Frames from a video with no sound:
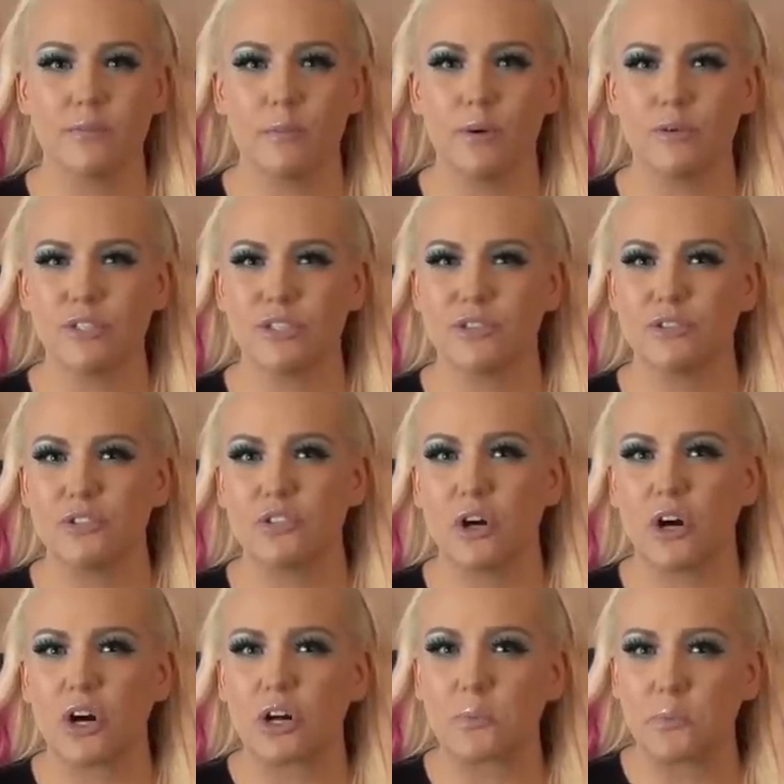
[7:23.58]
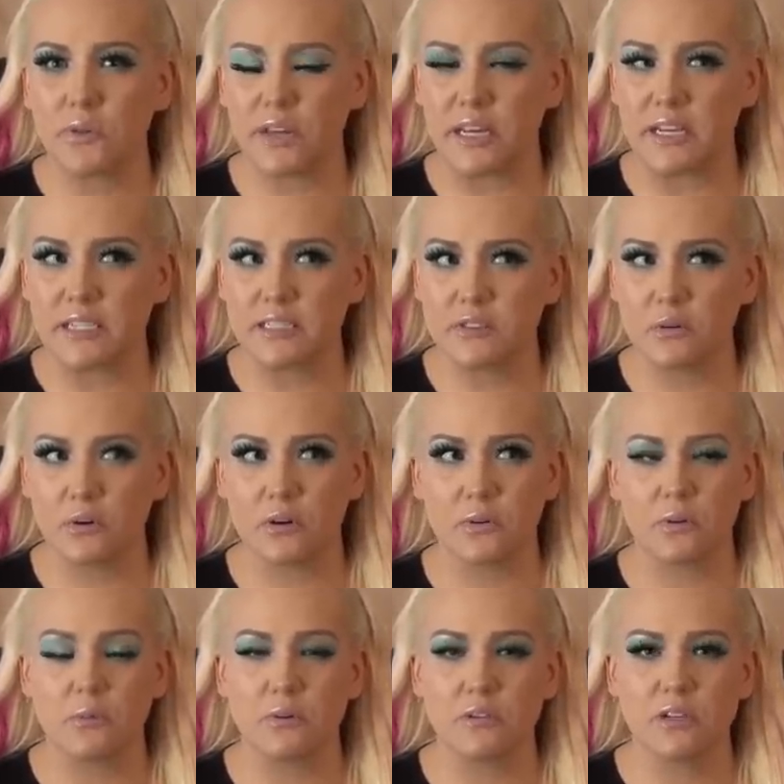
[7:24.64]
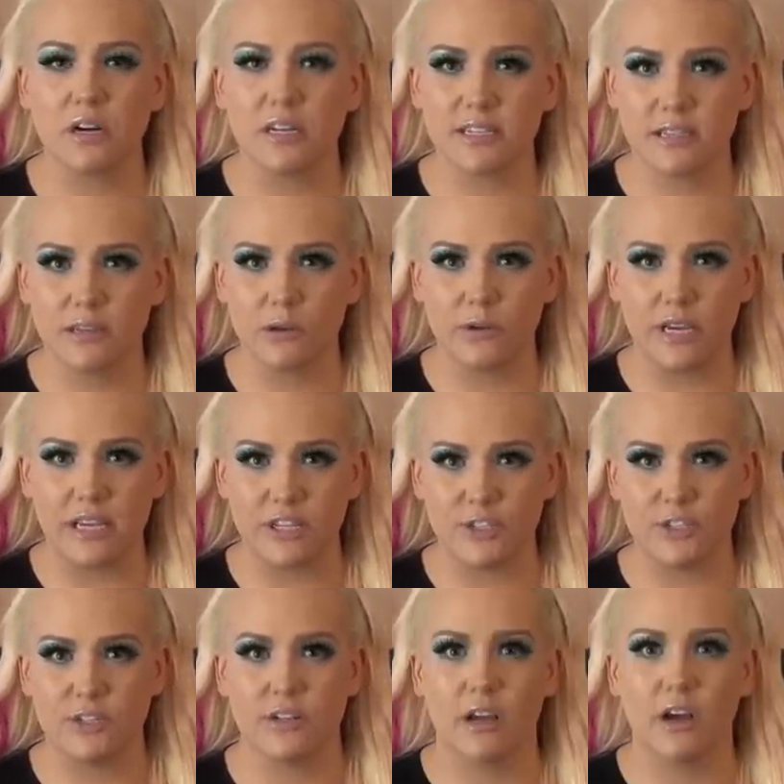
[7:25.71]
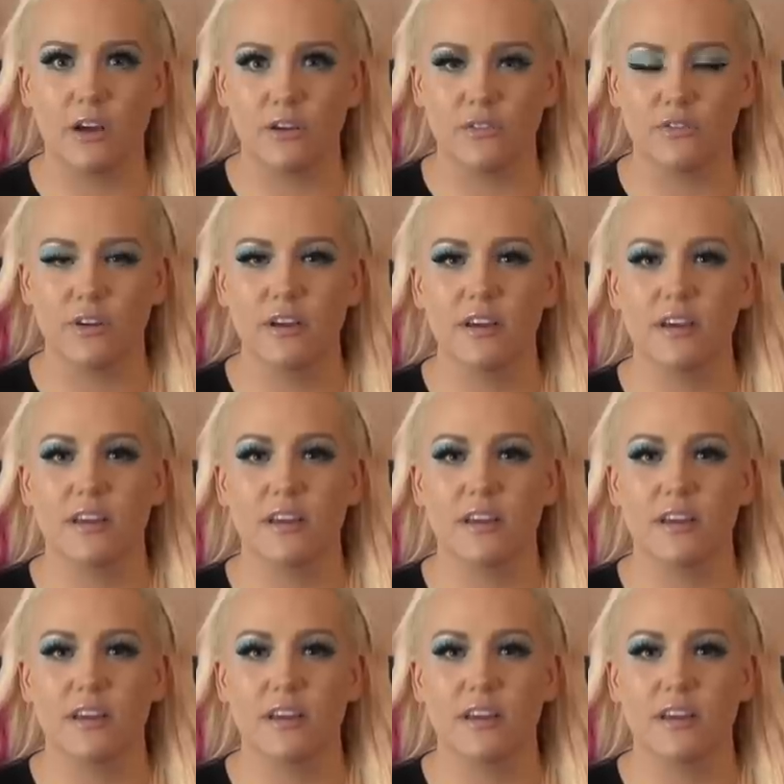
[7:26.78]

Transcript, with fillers: most dark place or the most haunted location of